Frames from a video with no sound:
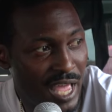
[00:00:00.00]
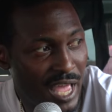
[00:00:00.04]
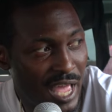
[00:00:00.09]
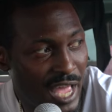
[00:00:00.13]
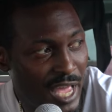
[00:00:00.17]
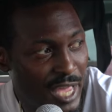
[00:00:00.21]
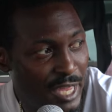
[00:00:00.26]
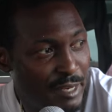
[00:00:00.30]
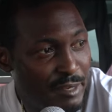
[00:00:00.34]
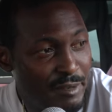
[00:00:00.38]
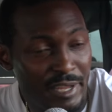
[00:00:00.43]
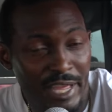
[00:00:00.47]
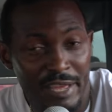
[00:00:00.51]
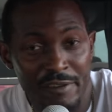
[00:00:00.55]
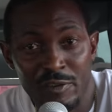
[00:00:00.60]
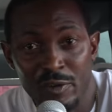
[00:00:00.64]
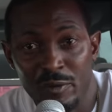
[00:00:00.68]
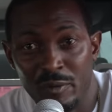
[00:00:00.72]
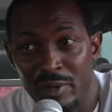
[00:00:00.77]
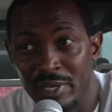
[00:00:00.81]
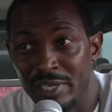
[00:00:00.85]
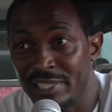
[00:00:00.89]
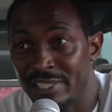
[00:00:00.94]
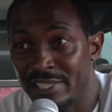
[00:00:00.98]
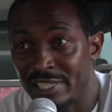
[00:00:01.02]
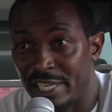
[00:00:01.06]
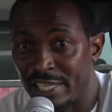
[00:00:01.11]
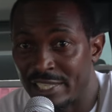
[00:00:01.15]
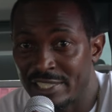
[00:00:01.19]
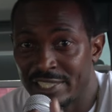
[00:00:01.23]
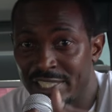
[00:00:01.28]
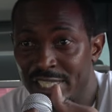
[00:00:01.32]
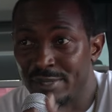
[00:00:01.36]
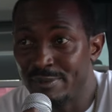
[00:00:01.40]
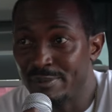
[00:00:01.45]
And everyone
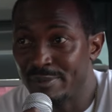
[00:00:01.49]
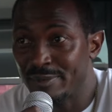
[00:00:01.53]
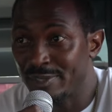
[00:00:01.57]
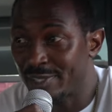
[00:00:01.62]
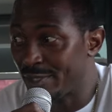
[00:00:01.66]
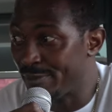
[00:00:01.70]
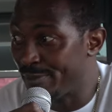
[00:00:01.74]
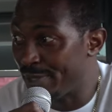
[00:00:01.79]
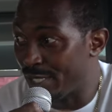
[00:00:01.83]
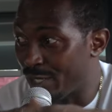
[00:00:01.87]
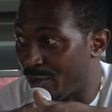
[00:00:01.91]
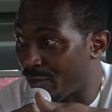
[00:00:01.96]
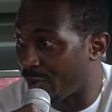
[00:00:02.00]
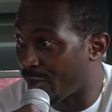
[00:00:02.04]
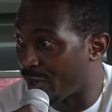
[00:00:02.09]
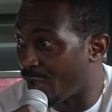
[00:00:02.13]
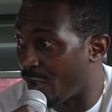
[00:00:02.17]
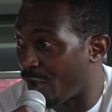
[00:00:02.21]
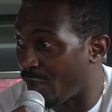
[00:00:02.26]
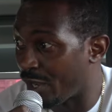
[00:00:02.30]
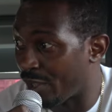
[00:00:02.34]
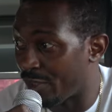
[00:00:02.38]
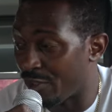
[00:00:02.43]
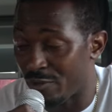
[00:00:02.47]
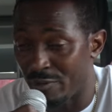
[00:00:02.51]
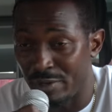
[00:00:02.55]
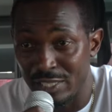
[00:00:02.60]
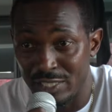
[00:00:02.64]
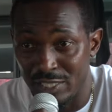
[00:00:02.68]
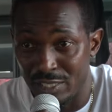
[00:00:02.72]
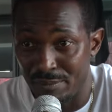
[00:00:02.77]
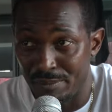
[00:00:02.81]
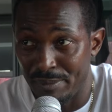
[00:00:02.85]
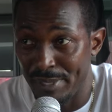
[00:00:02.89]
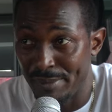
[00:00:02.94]
I seem to be in the world, all other
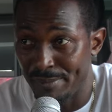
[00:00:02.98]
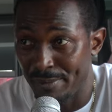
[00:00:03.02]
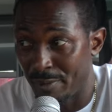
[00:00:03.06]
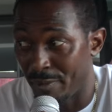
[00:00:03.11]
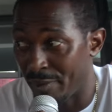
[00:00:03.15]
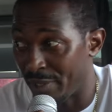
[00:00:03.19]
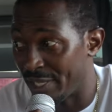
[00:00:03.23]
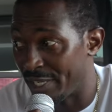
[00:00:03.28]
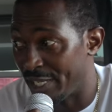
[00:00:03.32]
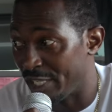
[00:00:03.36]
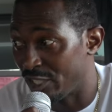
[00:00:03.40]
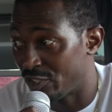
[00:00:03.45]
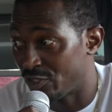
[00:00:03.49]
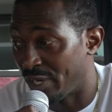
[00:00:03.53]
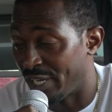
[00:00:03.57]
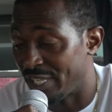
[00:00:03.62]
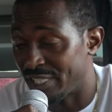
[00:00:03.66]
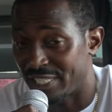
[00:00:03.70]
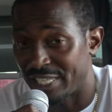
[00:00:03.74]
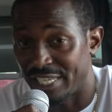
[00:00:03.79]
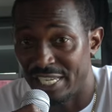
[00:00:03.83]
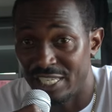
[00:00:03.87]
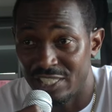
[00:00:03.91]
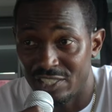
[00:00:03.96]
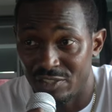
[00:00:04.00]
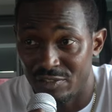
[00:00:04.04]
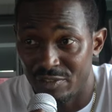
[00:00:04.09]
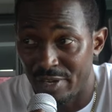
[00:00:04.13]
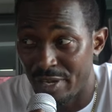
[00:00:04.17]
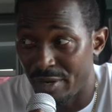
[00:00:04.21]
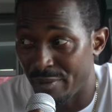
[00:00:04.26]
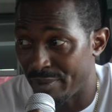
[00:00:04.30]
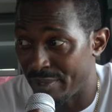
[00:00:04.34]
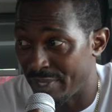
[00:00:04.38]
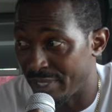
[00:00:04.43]
race of people, whether they're trying to
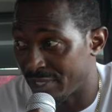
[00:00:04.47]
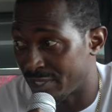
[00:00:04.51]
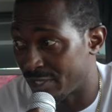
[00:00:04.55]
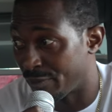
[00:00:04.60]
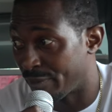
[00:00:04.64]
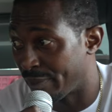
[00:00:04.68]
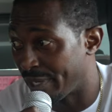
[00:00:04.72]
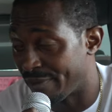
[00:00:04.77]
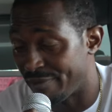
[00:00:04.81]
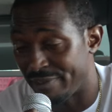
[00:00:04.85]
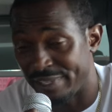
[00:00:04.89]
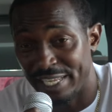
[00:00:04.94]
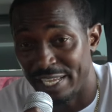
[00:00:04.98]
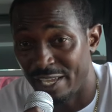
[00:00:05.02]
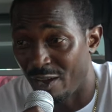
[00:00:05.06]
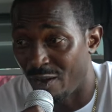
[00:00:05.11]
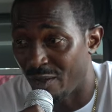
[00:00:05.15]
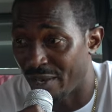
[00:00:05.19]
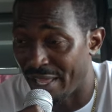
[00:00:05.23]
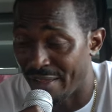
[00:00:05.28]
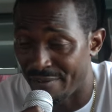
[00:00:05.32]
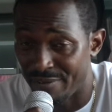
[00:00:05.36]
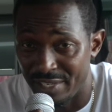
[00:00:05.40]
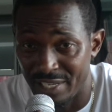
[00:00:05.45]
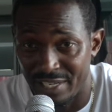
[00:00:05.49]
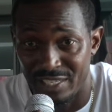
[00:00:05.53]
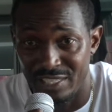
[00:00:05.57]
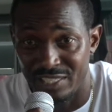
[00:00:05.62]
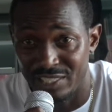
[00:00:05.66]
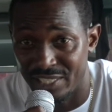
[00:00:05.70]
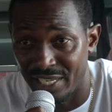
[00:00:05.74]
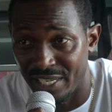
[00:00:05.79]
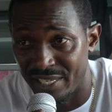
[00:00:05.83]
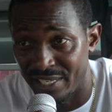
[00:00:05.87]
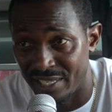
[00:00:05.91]
integrate with us or whatever, they all have their
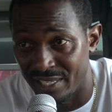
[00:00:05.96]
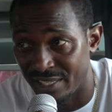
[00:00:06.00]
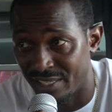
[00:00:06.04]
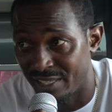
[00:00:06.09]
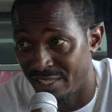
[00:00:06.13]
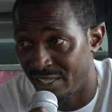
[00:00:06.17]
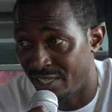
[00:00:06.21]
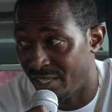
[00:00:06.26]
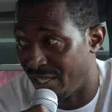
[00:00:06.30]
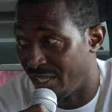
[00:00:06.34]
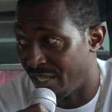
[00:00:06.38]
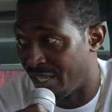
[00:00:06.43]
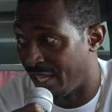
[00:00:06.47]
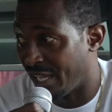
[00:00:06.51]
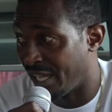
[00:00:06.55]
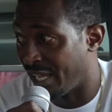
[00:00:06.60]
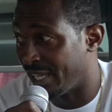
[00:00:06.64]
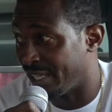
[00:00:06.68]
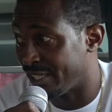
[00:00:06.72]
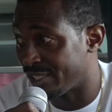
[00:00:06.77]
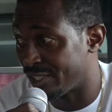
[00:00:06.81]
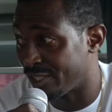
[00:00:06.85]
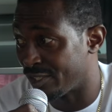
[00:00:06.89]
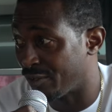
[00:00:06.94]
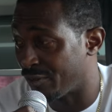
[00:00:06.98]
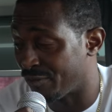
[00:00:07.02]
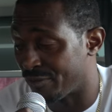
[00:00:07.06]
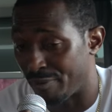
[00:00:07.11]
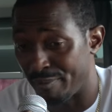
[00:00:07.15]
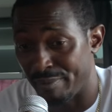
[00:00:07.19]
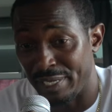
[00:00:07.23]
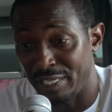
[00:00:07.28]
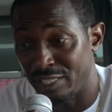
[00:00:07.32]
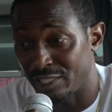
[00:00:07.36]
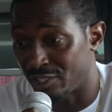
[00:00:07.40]
agenda. Uh, so
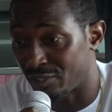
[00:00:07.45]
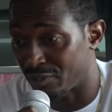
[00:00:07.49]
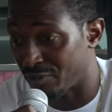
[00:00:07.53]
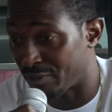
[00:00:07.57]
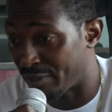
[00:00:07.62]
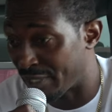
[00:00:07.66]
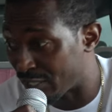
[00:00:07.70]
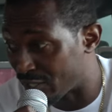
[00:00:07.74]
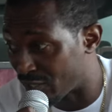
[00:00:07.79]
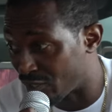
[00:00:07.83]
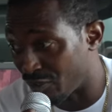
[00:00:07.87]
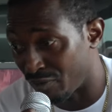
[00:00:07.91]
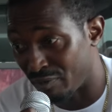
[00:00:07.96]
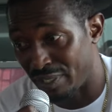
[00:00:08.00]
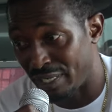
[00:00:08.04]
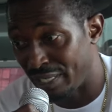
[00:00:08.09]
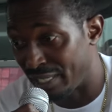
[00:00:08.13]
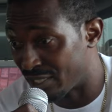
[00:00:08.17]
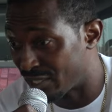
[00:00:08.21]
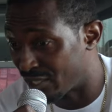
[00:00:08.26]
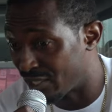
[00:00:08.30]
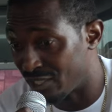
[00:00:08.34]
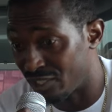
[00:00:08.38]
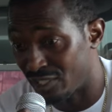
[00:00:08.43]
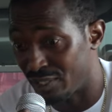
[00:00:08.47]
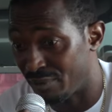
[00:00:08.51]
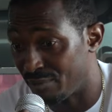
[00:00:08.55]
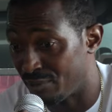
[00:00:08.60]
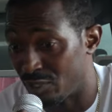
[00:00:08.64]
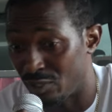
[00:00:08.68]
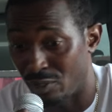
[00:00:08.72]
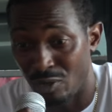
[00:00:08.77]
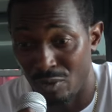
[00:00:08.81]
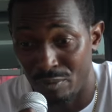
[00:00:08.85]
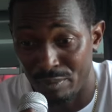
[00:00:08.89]
from interracial relationship
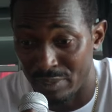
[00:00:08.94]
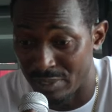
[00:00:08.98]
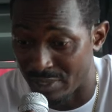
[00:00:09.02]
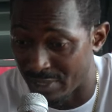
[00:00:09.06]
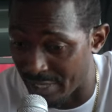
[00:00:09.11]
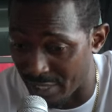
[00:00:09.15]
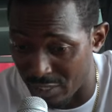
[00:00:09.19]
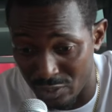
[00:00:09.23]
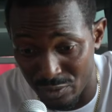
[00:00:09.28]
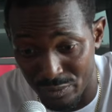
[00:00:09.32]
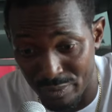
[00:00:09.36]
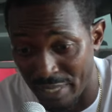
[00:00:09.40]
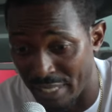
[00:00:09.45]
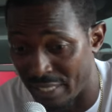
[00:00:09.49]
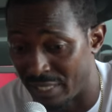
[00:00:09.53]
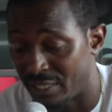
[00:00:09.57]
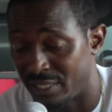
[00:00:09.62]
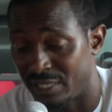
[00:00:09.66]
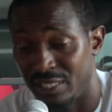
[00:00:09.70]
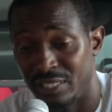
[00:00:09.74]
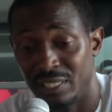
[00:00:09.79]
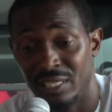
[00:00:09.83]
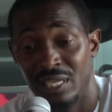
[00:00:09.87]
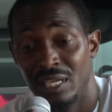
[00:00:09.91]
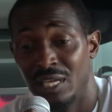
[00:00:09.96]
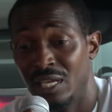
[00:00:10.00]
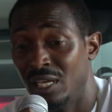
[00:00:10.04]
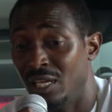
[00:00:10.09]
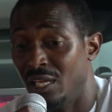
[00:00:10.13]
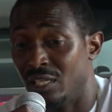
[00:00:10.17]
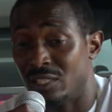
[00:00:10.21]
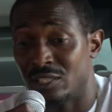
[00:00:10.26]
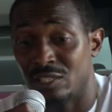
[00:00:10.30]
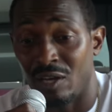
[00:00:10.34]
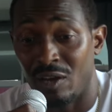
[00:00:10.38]
to homosexuality
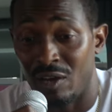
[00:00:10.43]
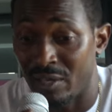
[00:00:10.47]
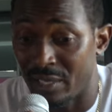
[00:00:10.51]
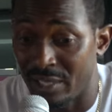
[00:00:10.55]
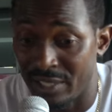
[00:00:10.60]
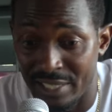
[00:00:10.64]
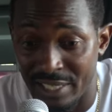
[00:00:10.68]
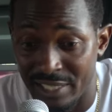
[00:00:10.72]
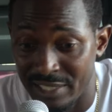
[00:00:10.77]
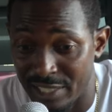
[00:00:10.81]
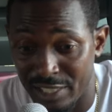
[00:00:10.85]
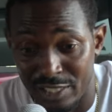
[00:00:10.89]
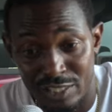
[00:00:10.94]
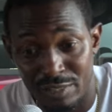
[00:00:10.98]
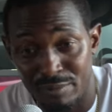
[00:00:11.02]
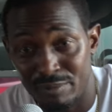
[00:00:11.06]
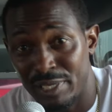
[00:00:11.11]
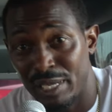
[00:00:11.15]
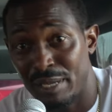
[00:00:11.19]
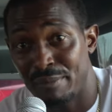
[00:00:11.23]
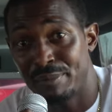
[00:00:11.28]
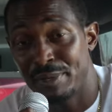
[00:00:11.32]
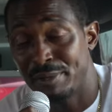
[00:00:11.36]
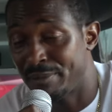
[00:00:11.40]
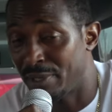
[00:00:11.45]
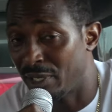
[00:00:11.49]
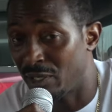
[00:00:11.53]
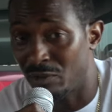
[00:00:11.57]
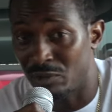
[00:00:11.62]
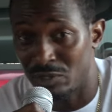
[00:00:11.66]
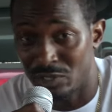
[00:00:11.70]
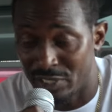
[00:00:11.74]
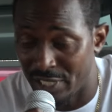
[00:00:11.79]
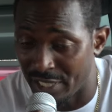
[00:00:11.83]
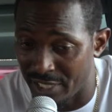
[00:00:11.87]
to all the things that sometimes people are a
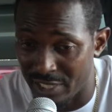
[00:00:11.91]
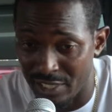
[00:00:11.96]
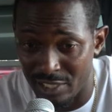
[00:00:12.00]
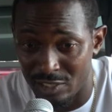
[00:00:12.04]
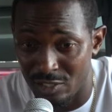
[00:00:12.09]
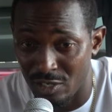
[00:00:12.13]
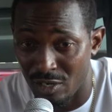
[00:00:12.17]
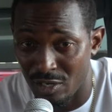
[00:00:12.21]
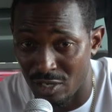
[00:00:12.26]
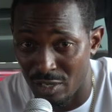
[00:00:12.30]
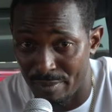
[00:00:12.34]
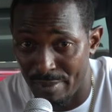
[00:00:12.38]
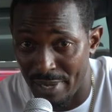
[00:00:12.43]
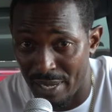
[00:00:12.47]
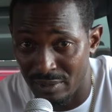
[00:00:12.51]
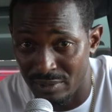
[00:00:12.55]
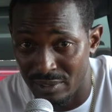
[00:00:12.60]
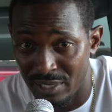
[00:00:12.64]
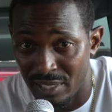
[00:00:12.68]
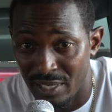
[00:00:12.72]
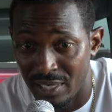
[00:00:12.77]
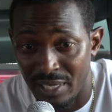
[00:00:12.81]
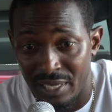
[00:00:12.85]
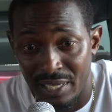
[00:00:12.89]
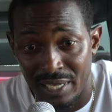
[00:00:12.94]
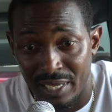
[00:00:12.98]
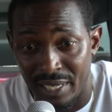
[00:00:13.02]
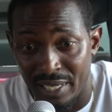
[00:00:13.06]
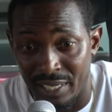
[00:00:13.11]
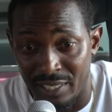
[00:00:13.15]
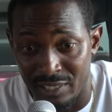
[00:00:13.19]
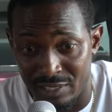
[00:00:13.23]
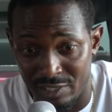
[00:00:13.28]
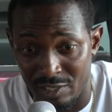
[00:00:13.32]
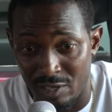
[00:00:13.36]
little shaky to talk about,
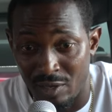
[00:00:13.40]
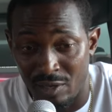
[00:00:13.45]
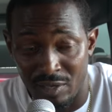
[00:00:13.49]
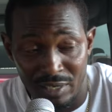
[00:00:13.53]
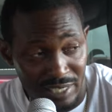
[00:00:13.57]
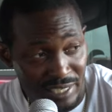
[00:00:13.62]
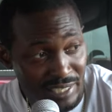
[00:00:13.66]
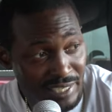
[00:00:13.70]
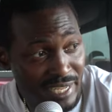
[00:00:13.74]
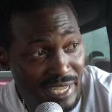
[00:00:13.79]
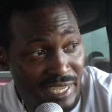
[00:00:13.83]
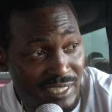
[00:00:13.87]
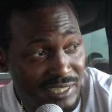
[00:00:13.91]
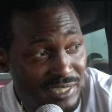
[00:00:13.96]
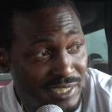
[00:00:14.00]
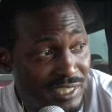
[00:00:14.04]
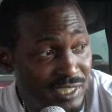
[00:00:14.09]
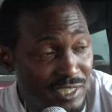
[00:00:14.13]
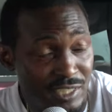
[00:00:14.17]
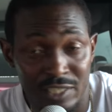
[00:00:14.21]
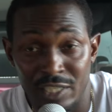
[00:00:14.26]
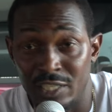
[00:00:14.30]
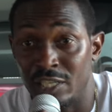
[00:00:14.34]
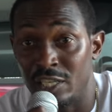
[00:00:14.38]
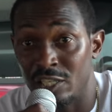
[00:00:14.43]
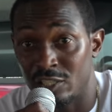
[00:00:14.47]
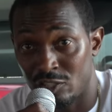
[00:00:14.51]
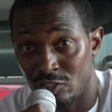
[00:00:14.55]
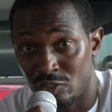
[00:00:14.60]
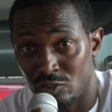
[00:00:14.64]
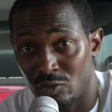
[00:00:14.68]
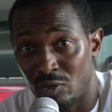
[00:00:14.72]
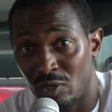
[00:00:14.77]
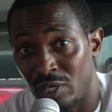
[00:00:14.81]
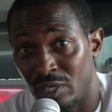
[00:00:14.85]
it's all in essence to
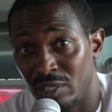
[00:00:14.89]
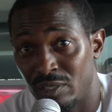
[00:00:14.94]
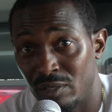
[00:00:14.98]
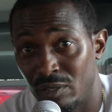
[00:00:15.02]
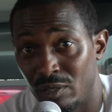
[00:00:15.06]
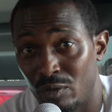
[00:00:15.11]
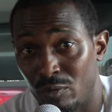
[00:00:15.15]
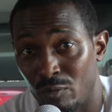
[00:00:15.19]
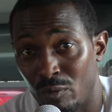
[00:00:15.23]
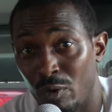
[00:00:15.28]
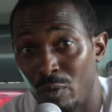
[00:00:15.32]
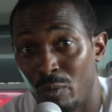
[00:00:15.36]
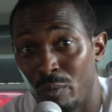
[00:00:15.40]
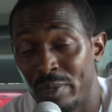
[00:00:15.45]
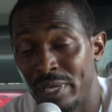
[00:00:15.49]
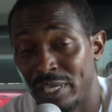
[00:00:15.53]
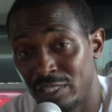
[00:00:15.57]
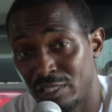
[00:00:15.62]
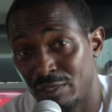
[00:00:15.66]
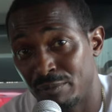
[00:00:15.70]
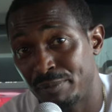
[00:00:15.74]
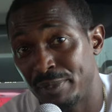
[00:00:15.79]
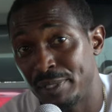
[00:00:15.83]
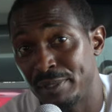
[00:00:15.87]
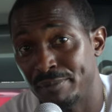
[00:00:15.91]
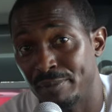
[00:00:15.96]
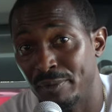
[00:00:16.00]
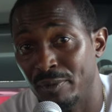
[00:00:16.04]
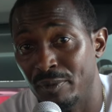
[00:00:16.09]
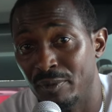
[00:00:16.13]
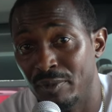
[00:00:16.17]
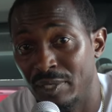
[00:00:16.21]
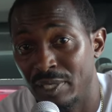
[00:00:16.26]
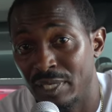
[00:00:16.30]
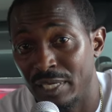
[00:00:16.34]
destroy what we as a
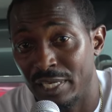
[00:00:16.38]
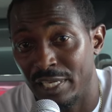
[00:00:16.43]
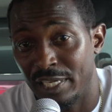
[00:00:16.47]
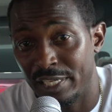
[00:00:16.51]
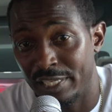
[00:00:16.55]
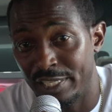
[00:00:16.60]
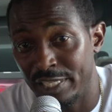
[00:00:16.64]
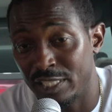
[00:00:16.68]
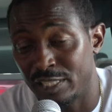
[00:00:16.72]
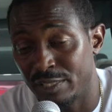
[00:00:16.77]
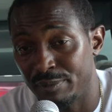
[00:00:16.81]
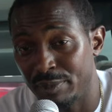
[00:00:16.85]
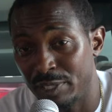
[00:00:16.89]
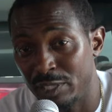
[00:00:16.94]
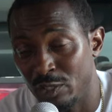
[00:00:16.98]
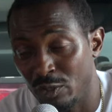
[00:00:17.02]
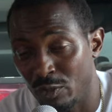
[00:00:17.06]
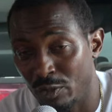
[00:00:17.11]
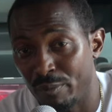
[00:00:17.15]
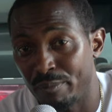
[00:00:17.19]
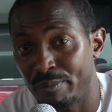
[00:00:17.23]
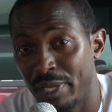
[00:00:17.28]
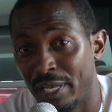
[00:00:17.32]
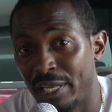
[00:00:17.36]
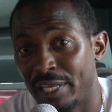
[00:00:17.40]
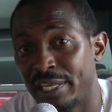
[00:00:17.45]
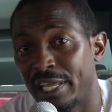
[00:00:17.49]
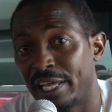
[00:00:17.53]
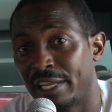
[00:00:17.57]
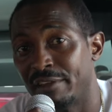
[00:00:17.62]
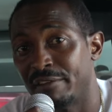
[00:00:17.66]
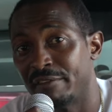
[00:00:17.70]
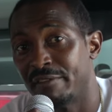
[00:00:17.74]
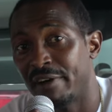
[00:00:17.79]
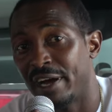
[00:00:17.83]
people need to be doing, building
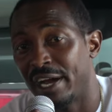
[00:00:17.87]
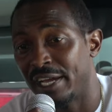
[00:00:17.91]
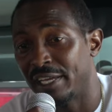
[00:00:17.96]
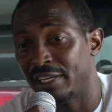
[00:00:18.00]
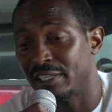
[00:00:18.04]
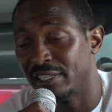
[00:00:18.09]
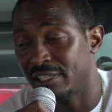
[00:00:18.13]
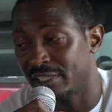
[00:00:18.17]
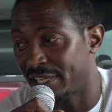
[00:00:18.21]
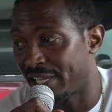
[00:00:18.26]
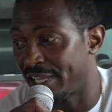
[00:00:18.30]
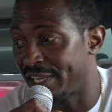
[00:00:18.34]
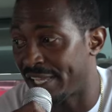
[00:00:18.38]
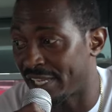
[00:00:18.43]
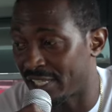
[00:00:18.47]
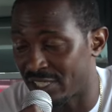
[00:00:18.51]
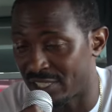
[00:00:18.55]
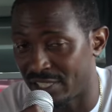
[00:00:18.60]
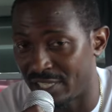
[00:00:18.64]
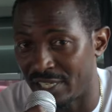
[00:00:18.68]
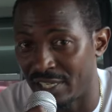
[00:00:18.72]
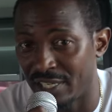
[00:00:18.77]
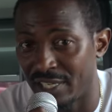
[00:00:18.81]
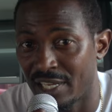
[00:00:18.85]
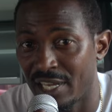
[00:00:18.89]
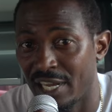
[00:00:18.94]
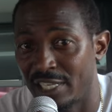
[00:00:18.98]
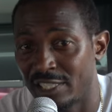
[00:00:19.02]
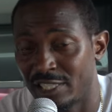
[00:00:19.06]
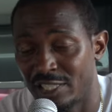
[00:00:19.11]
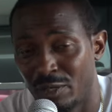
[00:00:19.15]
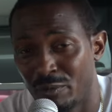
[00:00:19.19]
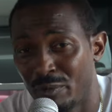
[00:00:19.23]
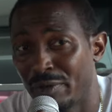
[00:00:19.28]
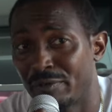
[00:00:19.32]
our divine connection and content.